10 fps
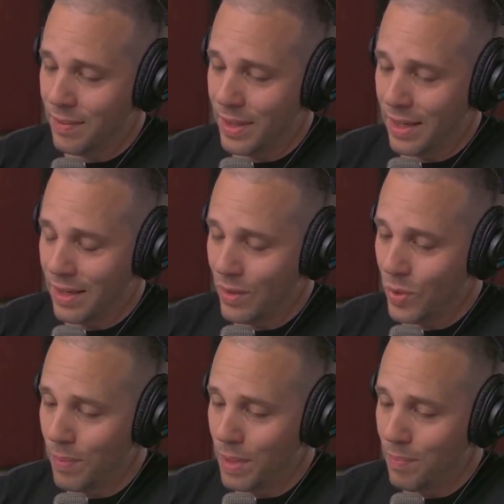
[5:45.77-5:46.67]
I mean, it
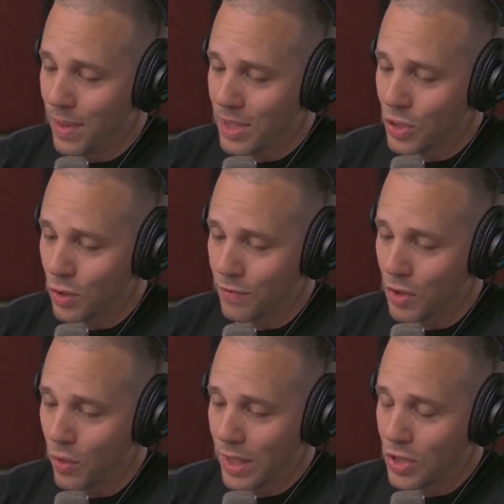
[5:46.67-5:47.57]
would have been best
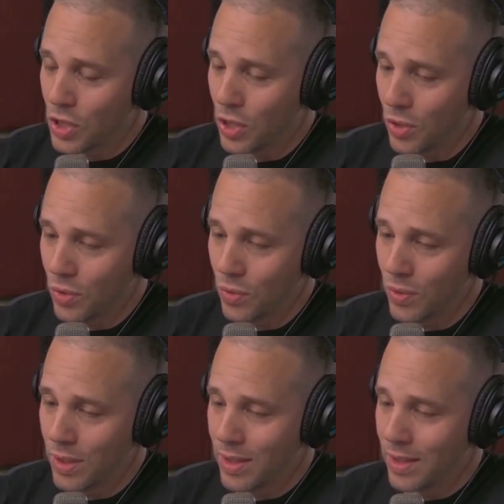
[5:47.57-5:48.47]
served going
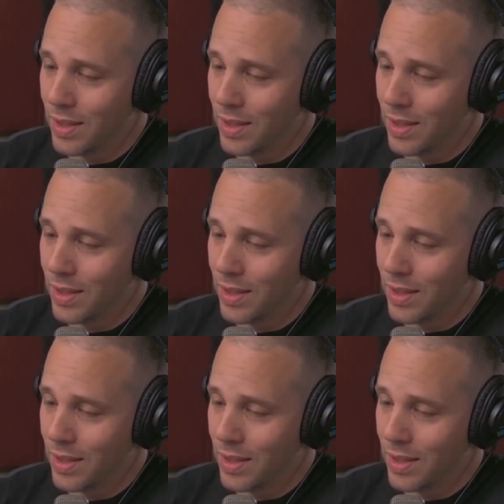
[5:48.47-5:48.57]
two.